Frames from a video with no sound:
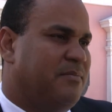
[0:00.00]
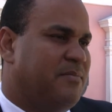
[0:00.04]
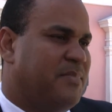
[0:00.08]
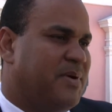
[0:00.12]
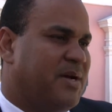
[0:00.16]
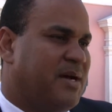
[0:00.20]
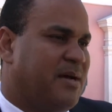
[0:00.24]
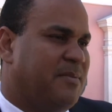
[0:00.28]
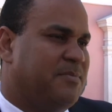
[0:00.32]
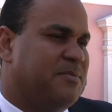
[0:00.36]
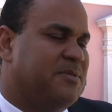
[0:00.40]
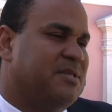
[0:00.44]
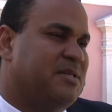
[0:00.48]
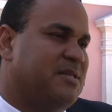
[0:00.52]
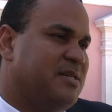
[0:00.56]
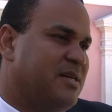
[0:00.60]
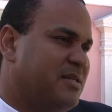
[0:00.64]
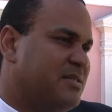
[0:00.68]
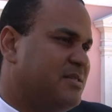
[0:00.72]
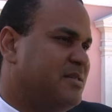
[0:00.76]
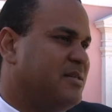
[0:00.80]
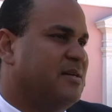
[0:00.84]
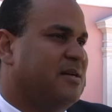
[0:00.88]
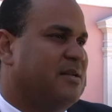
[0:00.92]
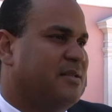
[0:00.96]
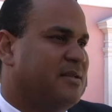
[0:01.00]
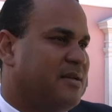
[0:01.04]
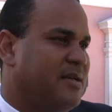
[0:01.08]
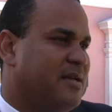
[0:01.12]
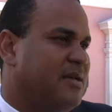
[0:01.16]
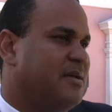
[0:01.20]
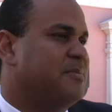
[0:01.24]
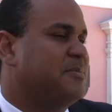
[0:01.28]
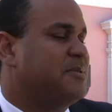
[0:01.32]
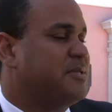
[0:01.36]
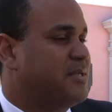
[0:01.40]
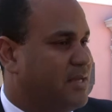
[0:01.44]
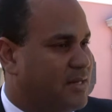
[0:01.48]
perhaps suggesting other
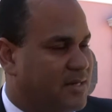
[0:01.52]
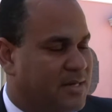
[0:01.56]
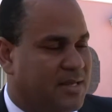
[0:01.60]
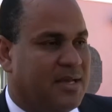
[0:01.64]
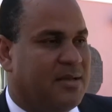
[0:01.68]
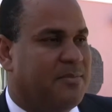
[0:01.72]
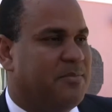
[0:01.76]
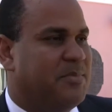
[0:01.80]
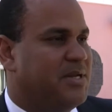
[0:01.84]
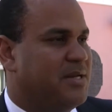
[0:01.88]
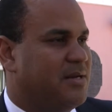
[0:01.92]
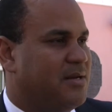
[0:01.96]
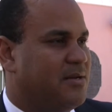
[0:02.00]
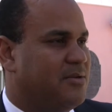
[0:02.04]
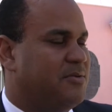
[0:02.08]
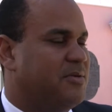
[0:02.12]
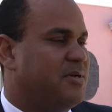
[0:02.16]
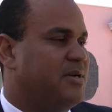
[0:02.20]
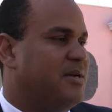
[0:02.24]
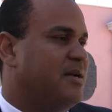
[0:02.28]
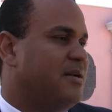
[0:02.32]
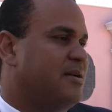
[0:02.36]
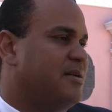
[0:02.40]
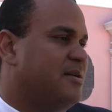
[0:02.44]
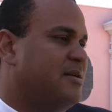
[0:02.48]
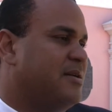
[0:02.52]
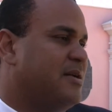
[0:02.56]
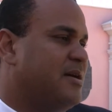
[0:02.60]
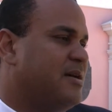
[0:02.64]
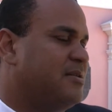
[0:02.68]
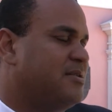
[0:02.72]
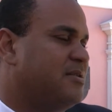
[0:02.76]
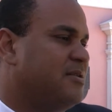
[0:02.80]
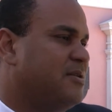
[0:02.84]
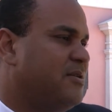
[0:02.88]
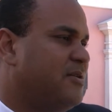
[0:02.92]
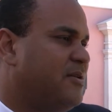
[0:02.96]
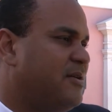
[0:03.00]
games that can be included under
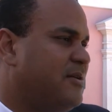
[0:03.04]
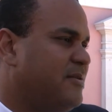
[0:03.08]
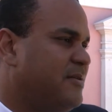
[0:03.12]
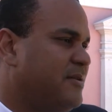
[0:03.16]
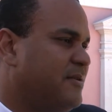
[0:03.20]
national lottery.